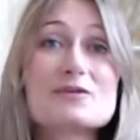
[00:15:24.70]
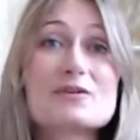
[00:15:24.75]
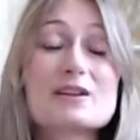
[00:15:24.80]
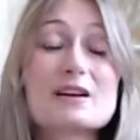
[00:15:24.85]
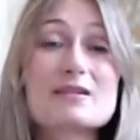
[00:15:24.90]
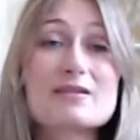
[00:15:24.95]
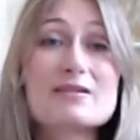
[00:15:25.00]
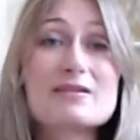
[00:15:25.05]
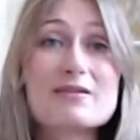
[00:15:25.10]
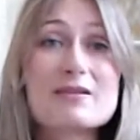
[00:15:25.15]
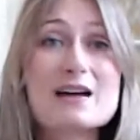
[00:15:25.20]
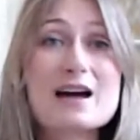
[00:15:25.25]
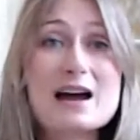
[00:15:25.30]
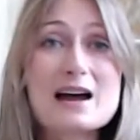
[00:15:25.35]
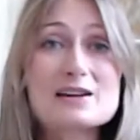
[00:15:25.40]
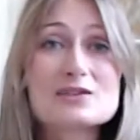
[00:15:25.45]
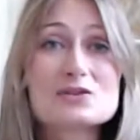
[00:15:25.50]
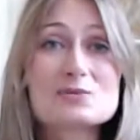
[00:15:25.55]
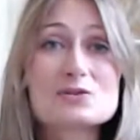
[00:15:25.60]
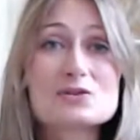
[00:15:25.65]
a
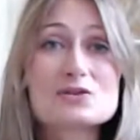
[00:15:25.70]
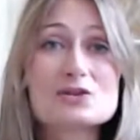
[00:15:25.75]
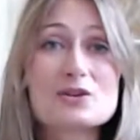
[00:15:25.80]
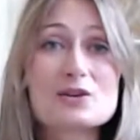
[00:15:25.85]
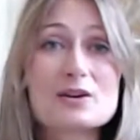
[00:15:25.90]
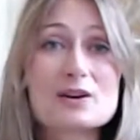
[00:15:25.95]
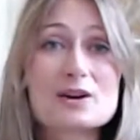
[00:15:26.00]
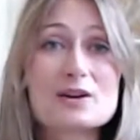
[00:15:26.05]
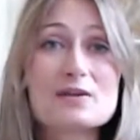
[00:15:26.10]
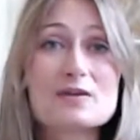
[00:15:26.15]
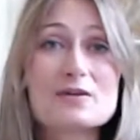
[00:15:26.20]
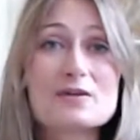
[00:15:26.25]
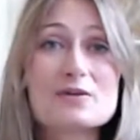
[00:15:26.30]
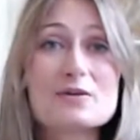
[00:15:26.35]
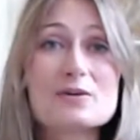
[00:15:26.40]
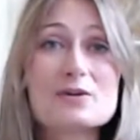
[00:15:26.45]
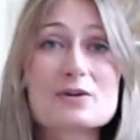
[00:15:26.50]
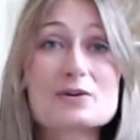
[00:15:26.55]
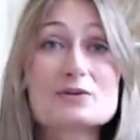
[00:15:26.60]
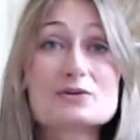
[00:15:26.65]
large majority of the
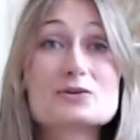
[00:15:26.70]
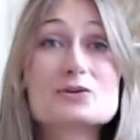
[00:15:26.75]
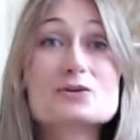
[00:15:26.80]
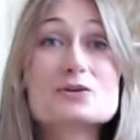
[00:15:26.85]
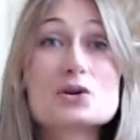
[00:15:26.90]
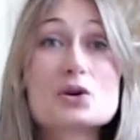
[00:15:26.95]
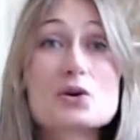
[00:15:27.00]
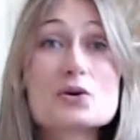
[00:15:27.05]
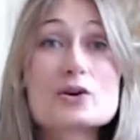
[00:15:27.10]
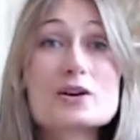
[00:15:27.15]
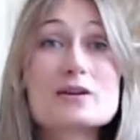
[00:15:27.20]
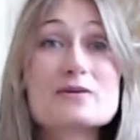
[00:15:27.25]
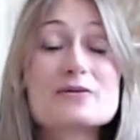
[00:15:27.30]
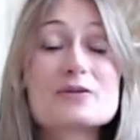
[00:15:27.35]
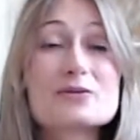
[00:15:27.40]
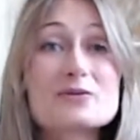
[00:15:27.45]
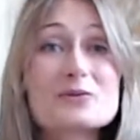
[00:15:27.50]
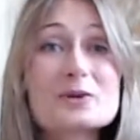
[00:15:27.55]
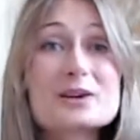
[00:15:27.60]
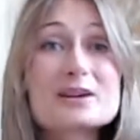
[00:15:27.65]
world don't
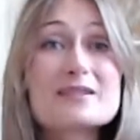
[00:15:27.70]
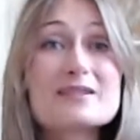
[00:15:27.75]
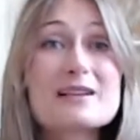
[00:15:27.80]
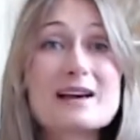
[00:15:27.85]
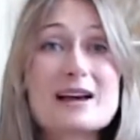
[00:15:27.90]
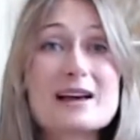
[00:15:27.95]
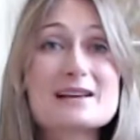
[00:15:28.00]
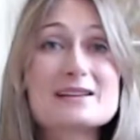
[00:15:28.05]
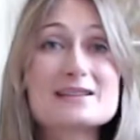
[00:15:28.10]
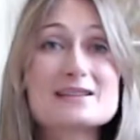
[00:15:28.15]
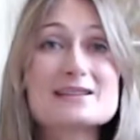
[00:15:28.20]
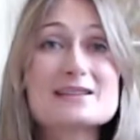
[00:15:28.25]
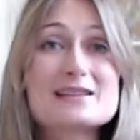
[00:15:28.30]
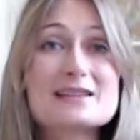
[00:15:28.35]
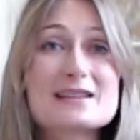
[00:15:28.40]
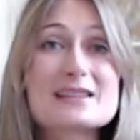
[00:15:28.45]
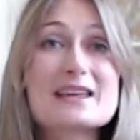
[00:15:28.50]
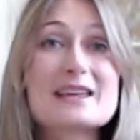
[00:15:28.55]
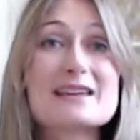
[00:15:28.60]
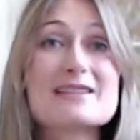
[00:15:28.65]
even realize
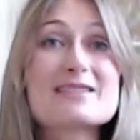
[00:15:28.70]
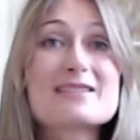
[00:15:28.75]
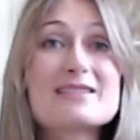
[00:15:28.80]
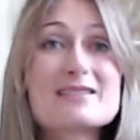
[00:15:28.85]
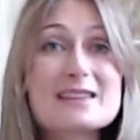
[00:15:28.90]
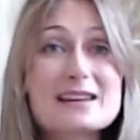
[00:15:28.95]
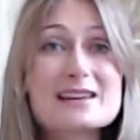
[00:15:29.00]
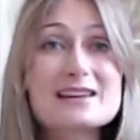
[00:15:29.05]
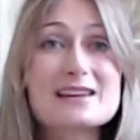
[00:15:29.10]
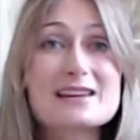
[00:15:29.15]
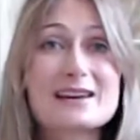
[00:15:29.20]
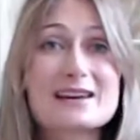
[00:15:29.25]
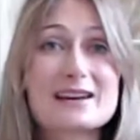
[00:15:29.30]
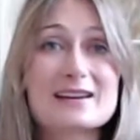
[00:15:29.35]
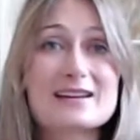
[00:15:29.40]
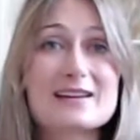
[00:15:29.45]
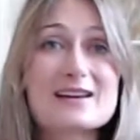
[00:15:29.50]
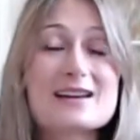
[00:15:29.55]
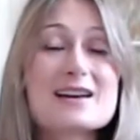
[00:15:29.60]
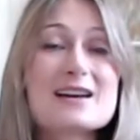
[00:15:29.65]
that they're thinking,
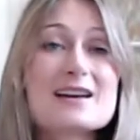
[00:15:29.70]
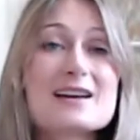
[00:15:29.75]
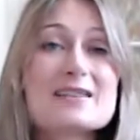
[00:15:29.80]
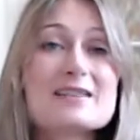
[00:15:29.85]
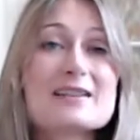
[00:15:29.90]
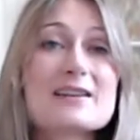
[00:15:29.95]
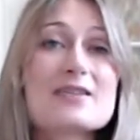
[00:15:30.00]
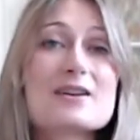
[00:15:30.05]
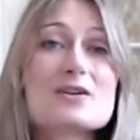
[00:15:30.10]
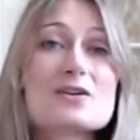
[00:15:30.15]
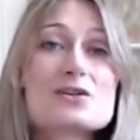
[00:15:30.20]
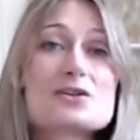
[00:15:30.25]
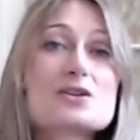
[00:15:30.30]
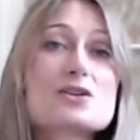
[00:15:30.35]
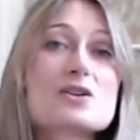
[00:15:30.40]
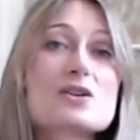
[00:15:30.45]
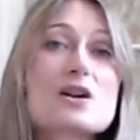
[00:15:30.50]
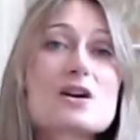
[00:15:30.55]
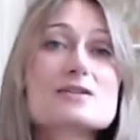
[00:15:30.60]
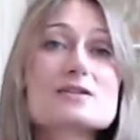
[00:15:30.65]
that there is a
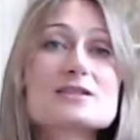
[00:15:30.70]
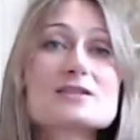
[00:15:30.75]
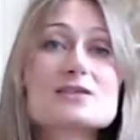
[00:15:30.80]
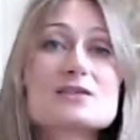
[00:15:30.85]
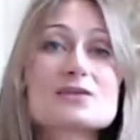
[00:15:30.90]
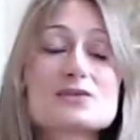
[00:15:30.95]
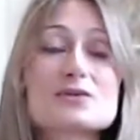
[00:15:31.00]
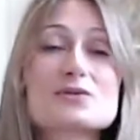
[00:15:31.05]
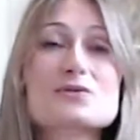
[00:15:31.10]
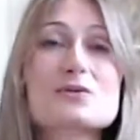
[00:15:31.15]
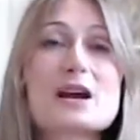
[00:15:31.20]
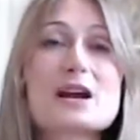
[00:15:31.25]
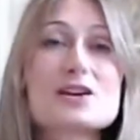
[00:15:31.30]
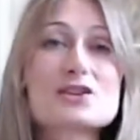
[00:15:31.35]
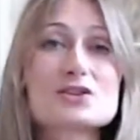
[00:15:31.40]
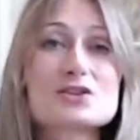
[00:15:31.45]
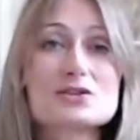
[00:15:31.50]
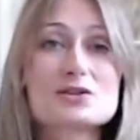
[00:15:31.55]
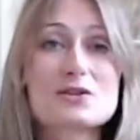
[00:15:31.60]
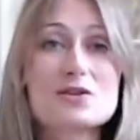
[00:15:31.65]
constant
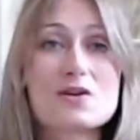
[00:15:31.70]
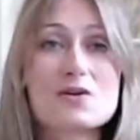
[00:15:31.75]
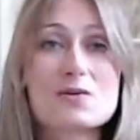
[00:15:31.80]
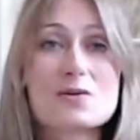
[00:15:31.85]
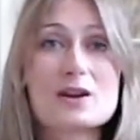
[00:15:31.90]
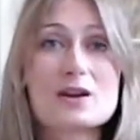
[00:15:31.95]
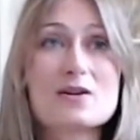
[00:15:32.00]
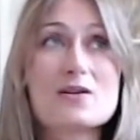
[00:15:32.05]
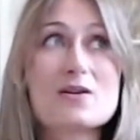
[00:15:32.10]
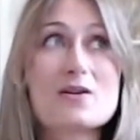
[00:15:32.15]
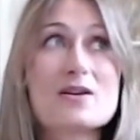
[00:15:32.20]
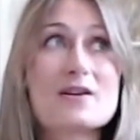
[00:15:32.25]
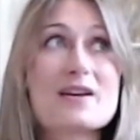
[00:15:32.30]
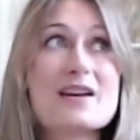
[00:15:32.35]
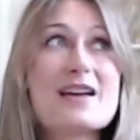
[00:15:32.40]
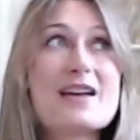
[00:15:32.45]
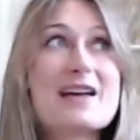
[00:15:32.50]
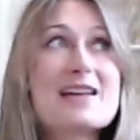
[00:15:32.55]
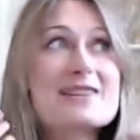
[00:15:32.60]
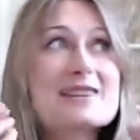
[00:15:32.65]
narration going on.
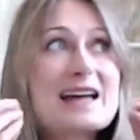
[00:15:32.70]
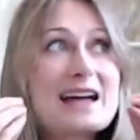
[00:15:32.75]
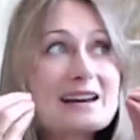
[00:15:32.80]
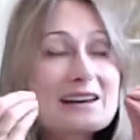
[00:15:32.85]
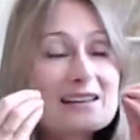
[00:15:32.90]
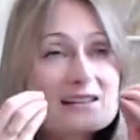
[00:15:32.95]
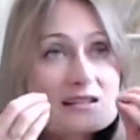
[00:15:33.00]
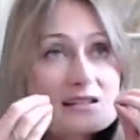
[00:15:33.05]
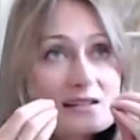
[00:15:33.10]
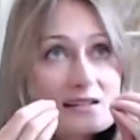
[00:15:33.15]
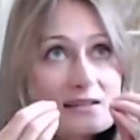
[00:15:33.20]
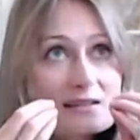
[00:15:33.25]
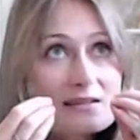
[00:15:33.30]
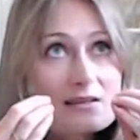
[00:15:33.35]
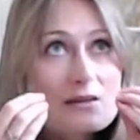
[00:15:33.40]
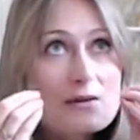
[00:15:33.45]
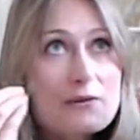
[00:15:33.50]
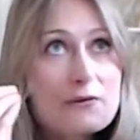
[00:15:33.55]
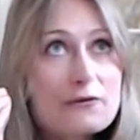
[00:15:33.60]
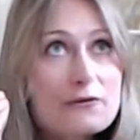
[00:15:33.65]
That is
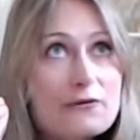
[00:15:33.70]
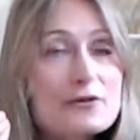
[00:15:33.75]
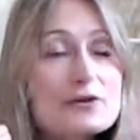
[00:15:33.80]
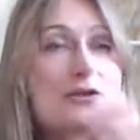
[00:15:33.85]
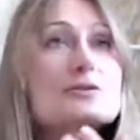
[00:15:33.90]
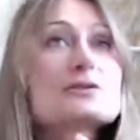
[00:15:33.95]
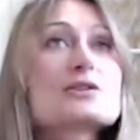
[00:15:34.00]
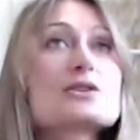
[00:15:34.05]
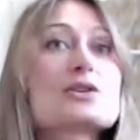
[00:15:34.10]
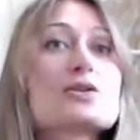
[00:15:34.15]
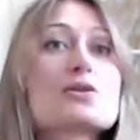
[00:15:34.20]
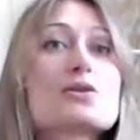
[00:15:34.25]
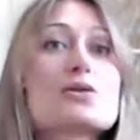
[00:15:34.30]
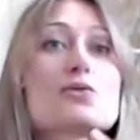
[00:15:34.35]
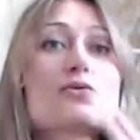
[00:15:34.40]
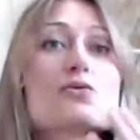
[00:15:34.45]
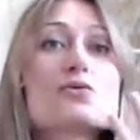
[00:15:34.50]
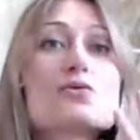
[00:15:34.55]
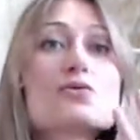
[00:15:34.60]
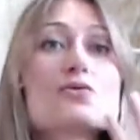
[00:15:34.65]
the filter
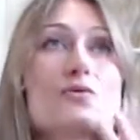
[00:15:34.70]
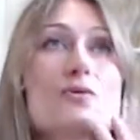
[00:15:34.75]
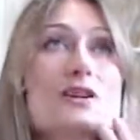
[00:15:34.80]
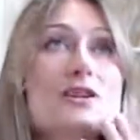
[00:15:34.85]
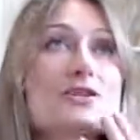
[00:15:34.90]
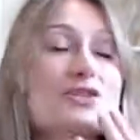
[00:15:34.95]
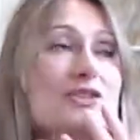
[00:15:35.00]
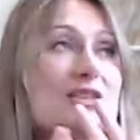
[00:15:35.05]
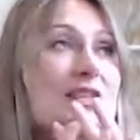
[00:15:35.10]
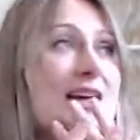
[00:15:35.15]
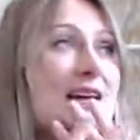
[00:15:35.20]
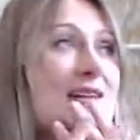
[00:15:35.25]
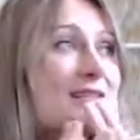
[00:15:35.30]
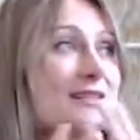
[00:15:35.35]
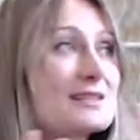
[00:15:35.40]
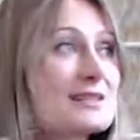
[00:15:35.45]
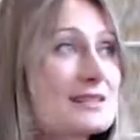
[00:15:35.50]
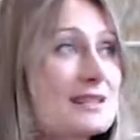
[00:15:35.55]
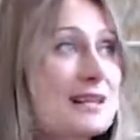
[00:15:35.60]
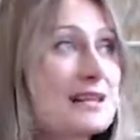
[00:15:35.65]
through which they
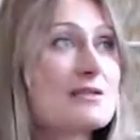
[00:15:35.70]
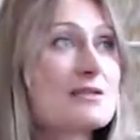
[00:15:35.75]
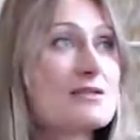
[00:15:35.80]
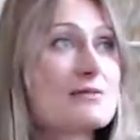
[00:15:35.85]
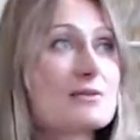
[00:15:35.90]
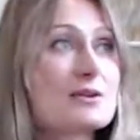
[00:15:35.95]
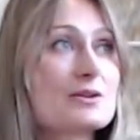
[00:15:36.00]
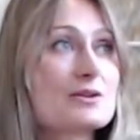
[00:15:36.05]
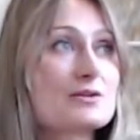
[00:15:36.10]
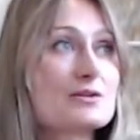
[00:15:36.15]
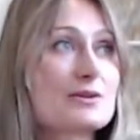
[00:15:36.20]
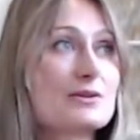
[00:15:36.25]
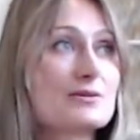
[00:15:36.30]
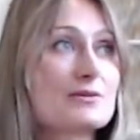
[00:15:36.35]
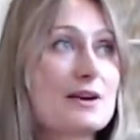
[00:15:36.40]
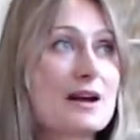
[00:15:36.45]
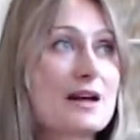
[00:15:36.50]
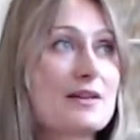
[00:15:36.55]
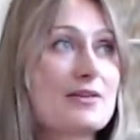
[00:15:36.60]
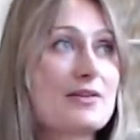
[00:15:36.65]
see the world
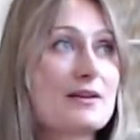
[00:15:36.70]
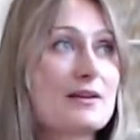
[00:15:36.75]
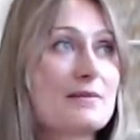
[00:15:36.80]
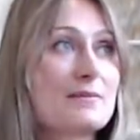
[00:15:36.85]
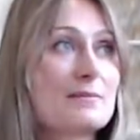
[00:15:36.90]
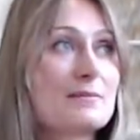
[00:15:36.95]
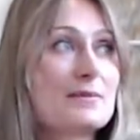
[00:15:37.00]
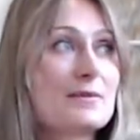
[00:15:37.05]
around them.